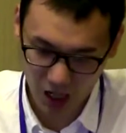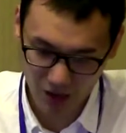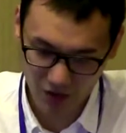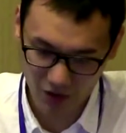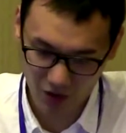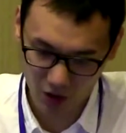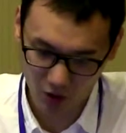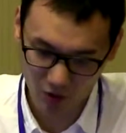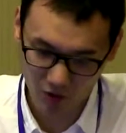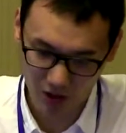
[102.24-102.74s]

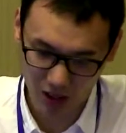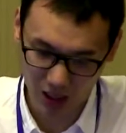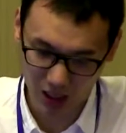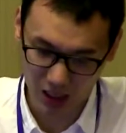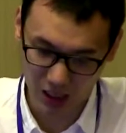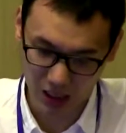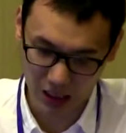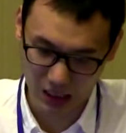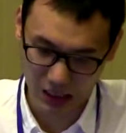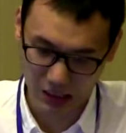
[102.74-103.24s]
Through
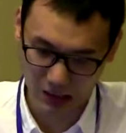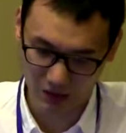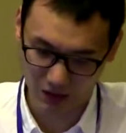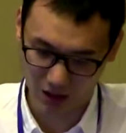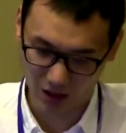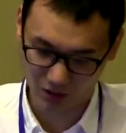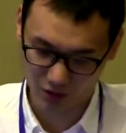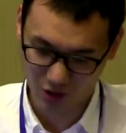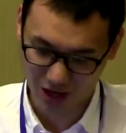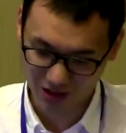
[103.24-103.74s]

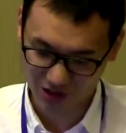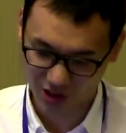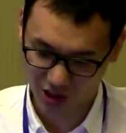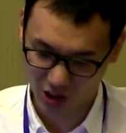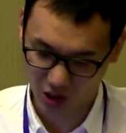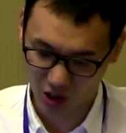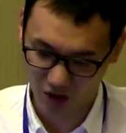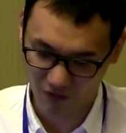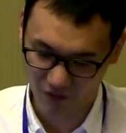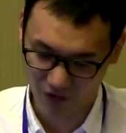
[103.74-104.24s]
the
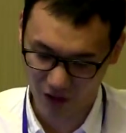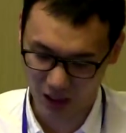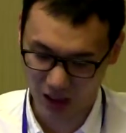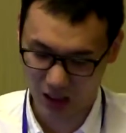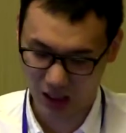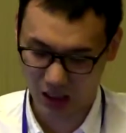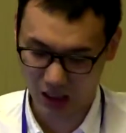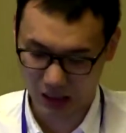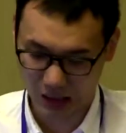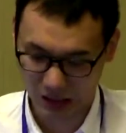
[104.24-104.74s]
structure of
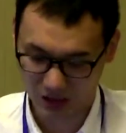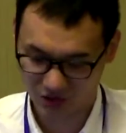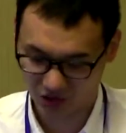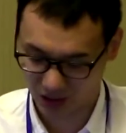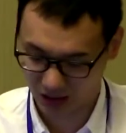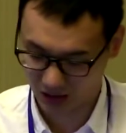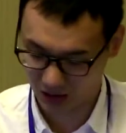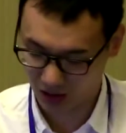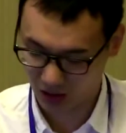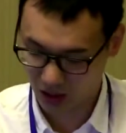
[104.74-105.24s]
the
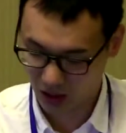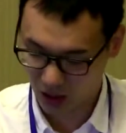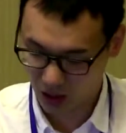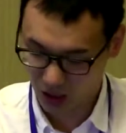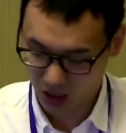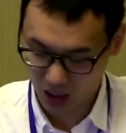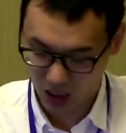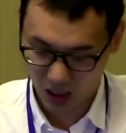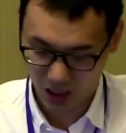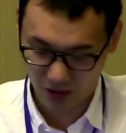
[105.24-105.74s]
skin,
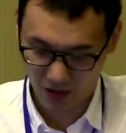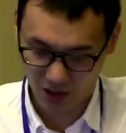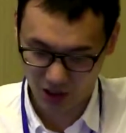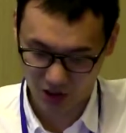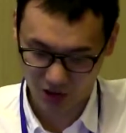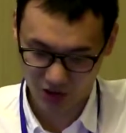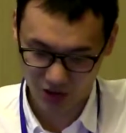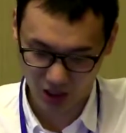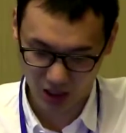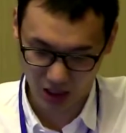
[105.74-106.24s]

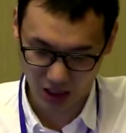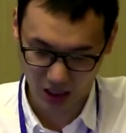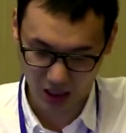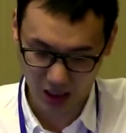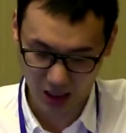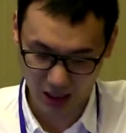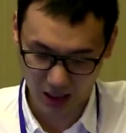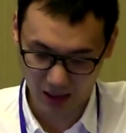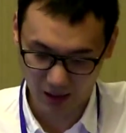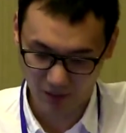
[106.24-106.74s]
there's
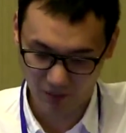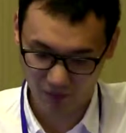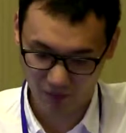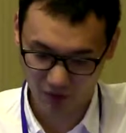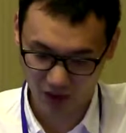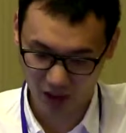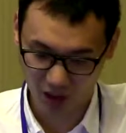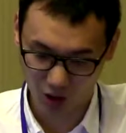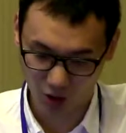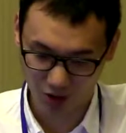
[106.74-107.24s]

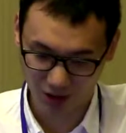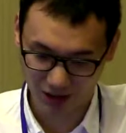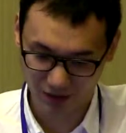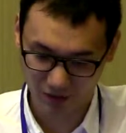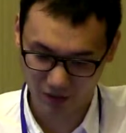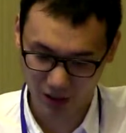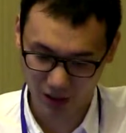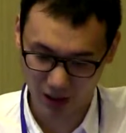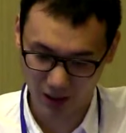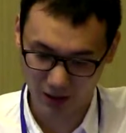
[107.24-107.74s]

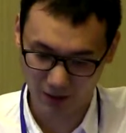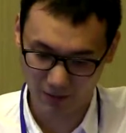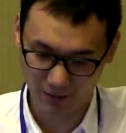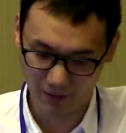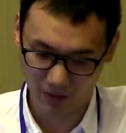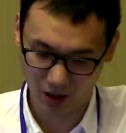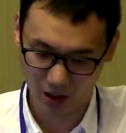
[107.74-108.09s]
including the